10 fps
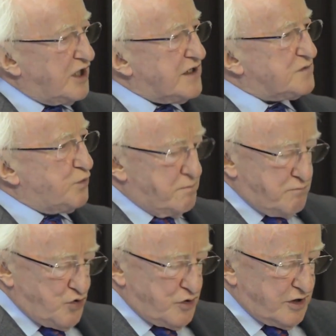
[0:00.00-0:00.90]
rights will
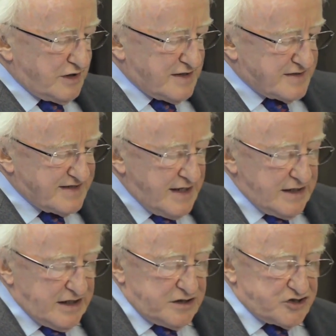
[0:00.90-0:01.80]
more or less
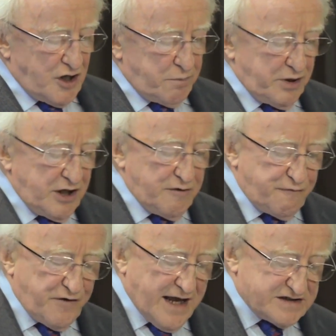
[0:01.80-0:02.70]
end up,
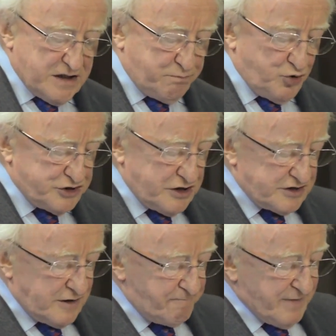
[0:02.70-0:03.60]
as he put
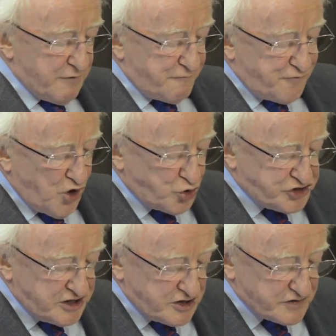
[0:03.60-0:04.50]
it,
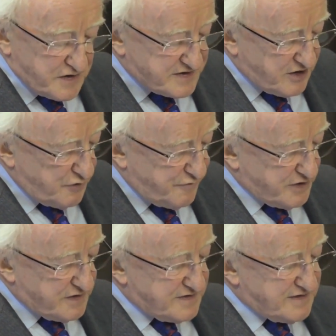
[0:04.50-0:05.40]
floating on the
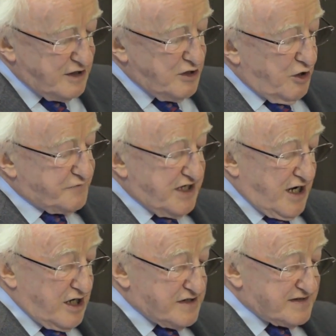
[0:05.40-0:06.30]
surface of the
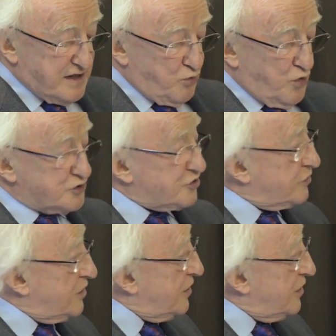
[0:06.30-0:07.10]
icy water